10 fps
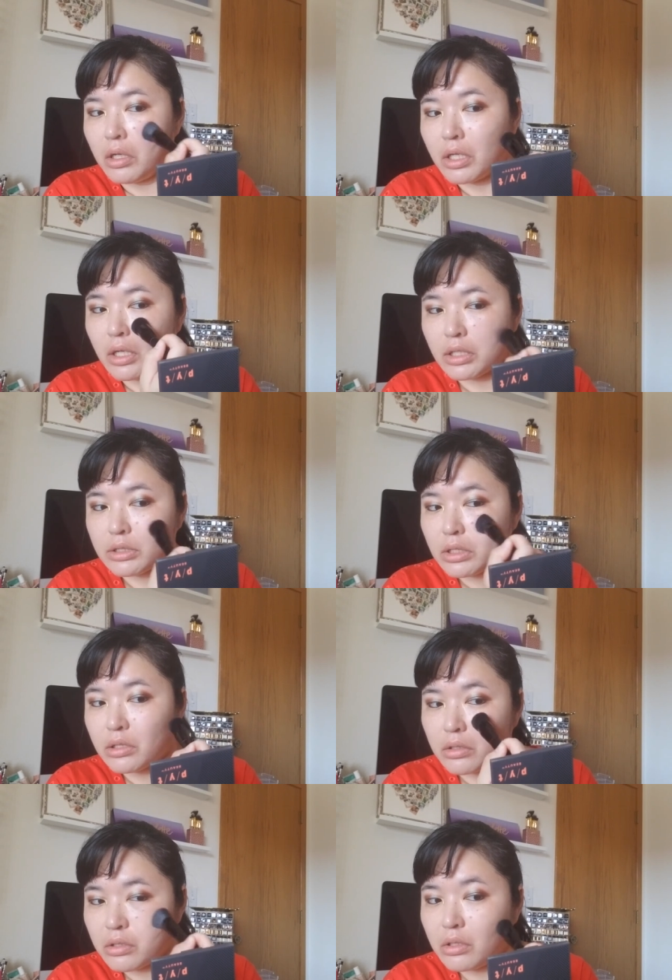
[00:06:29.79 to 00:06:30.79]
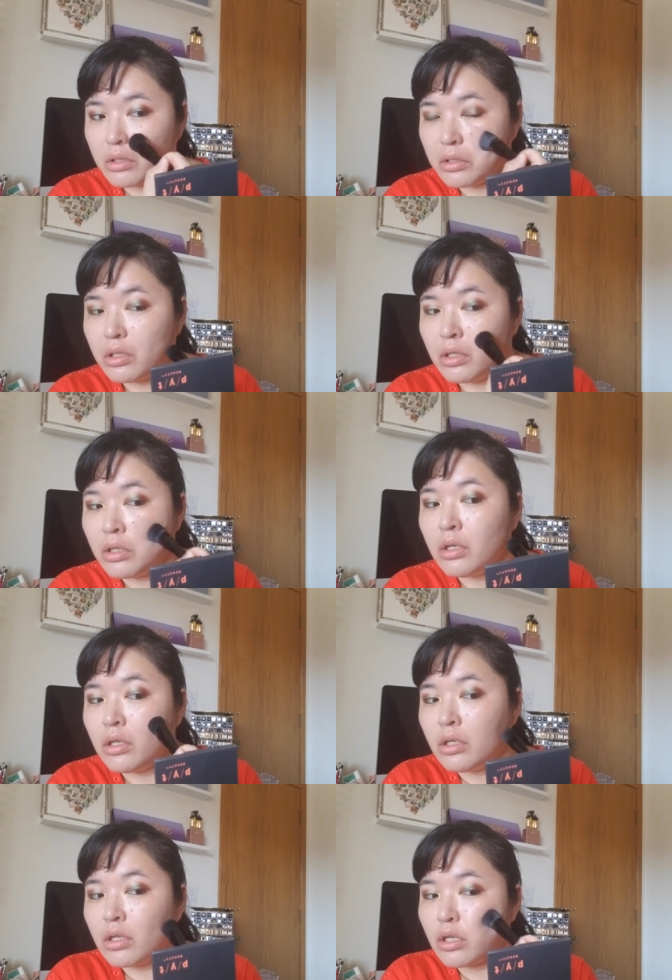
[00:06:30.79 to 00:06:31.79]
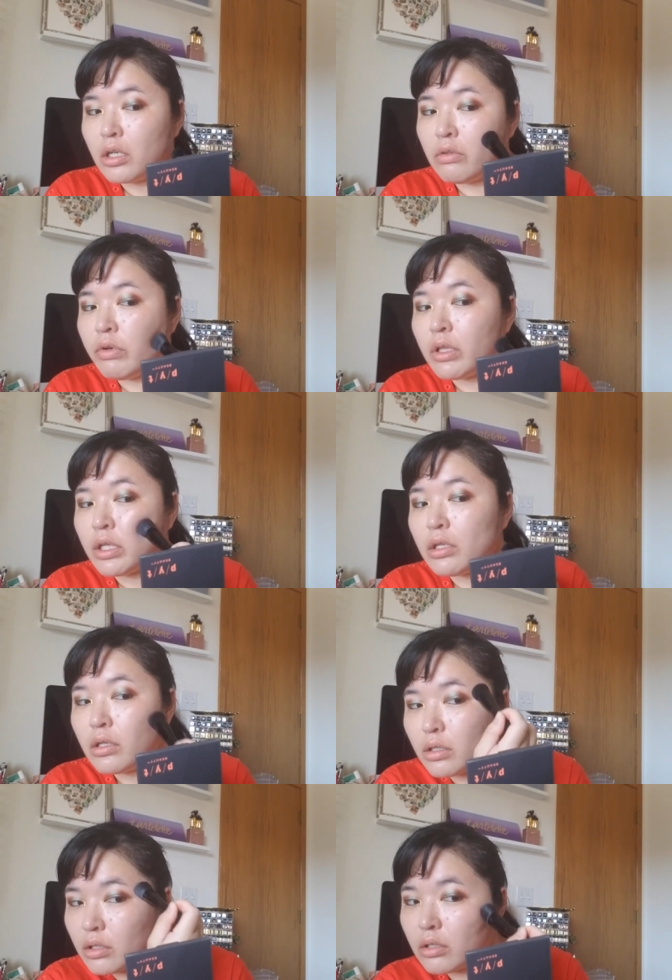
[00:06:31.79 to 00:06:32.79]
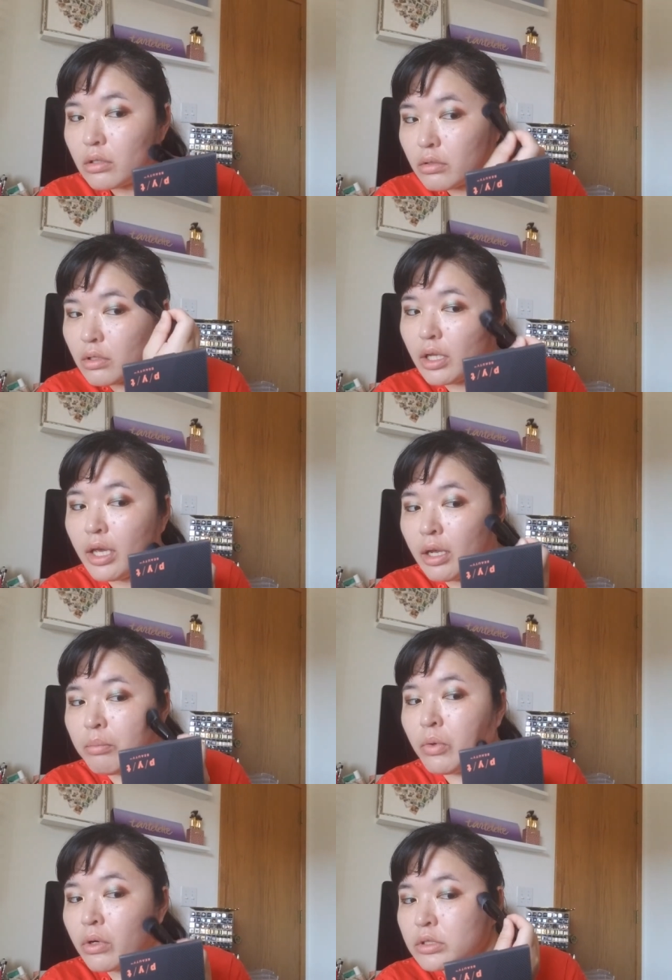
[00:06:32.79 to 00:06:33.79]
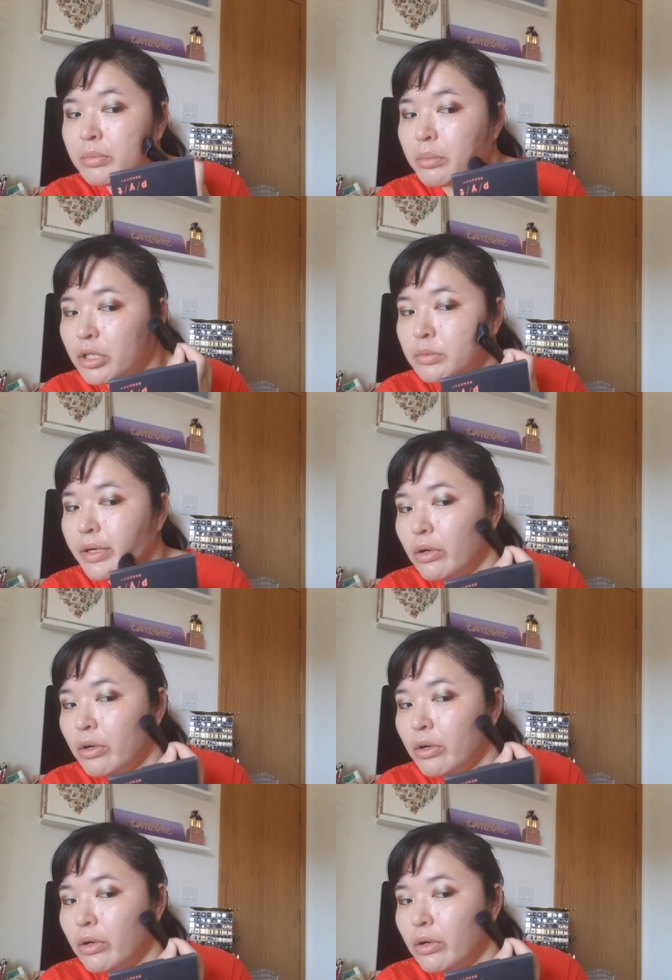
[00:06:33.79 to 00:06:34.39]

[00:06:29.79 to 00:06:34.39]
I guess could really add more onto my brush, but I